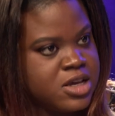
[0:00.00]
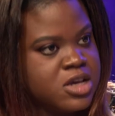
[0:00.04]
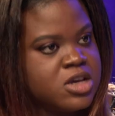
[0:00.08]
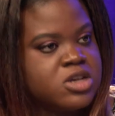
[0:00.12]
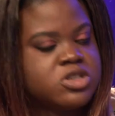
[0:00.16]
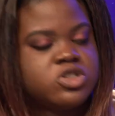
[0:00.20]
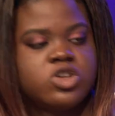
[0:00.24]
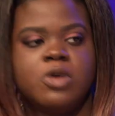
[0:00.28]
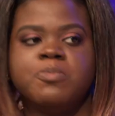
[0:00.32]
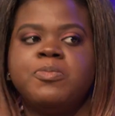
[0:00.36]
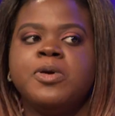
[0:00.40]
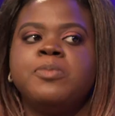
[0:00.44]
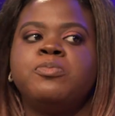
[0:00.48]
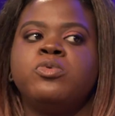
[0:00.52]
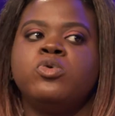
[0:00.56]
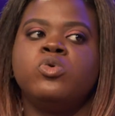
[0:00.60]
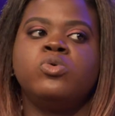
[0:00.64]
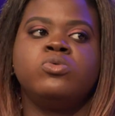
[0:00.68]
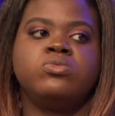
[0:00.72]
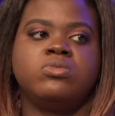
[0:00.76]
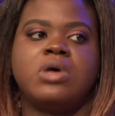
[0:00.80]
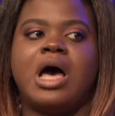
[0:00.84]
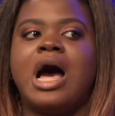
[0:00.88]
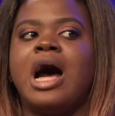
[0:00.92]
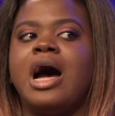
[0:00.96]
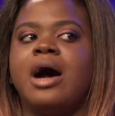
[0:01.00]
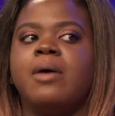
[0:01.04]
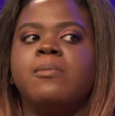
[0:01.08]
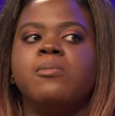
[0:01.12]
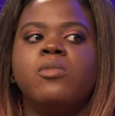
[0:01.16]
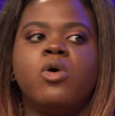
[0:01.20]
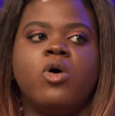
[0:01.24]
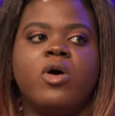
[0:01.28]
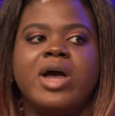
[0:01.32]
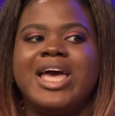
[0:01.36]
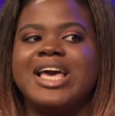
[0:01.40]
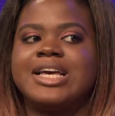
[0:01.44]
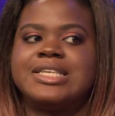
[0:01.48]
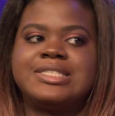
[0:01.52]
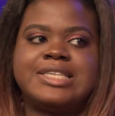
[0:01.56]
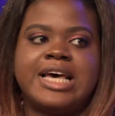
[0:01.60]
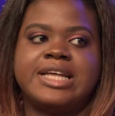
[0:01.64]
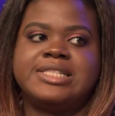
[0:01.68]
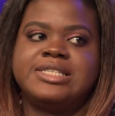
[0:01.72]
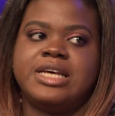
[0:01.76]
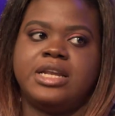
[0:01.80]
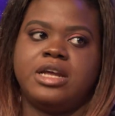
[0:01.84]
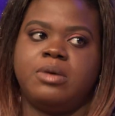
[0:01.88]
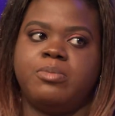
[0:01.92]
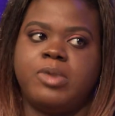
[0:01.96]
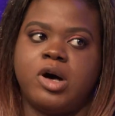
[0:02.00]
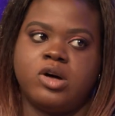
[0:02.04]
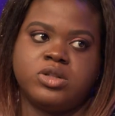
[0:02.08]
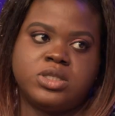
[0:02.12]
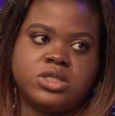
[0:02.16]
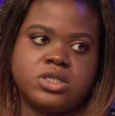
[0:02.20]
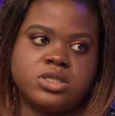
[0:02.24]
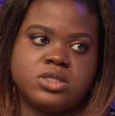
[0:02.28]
Some people are more excited about